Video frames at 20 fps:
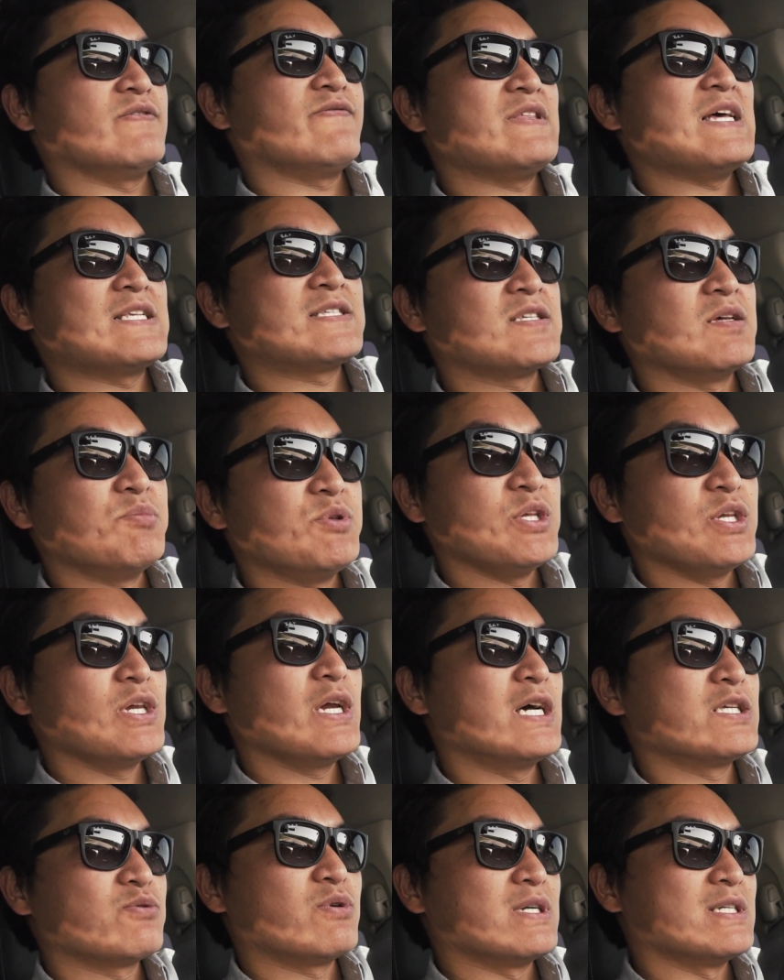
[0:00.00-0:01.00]
If that's something you
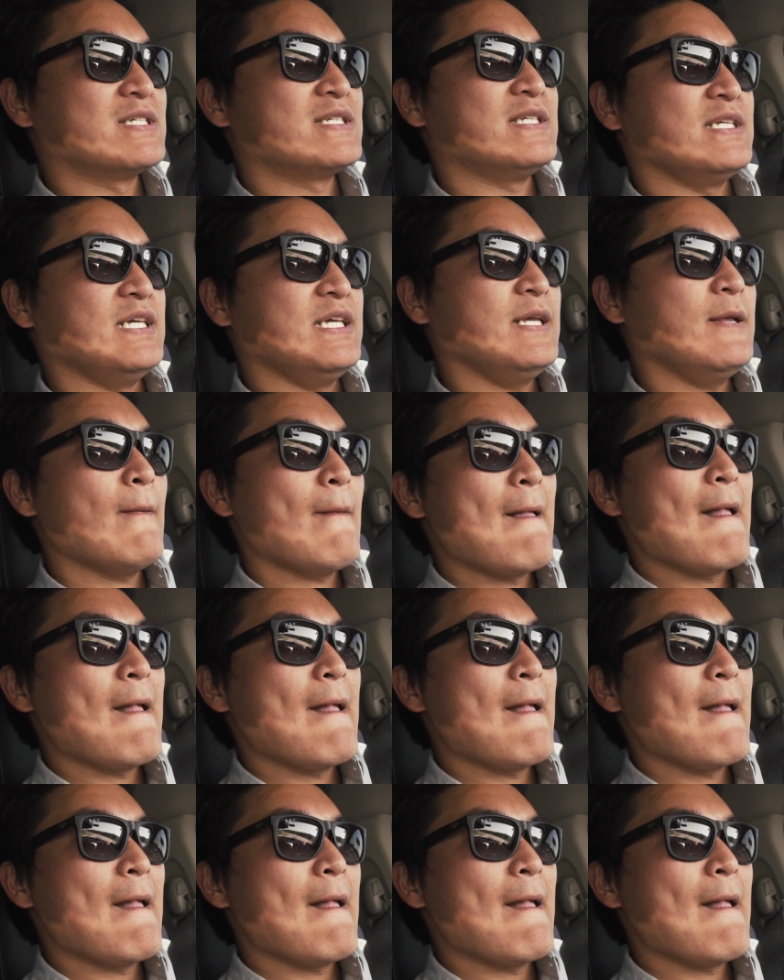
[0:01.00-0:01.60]
guys want to see,